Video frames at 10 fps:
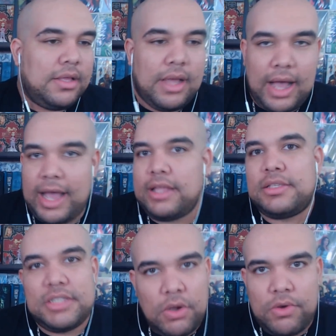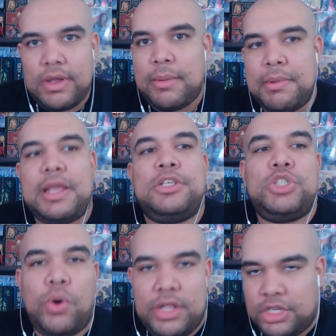I still am
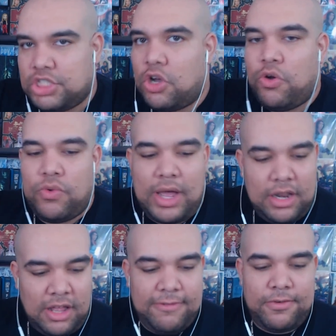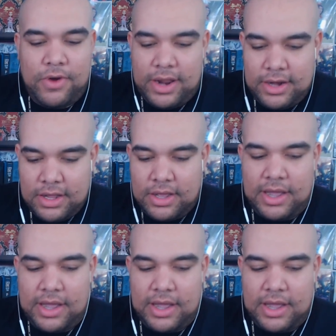enjoying the show. I love Veronica.